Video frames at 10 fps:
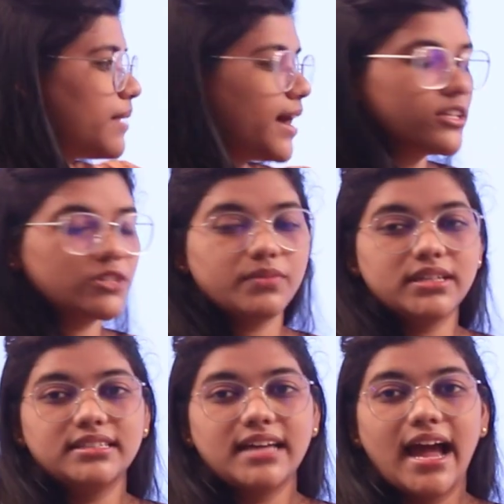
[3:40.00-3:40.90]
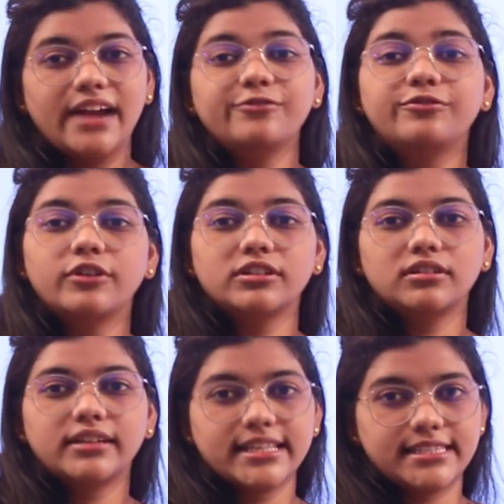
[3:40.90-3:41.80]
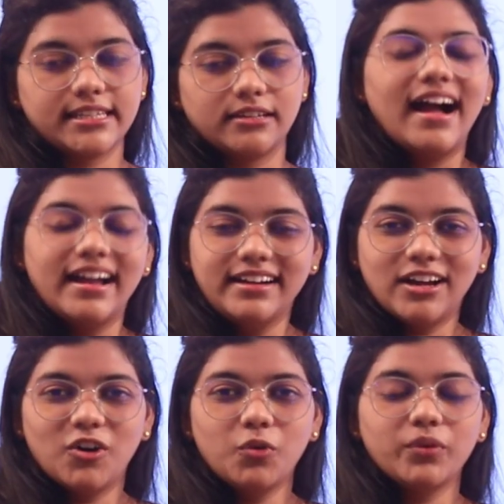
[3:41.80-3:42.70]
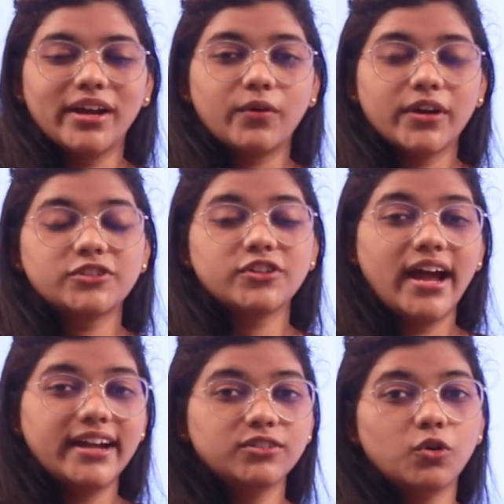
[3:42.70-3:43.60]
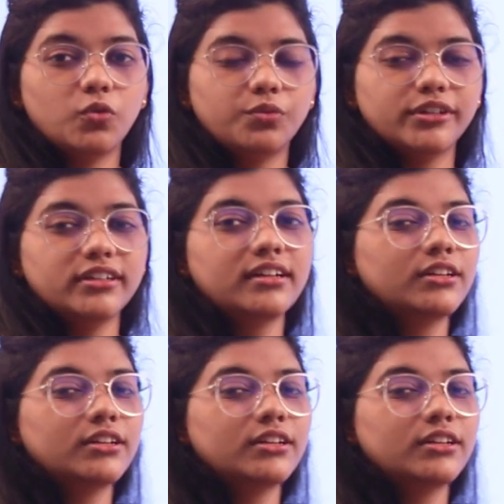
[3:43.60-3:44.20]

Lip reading: management and further testing. And now we are going to head over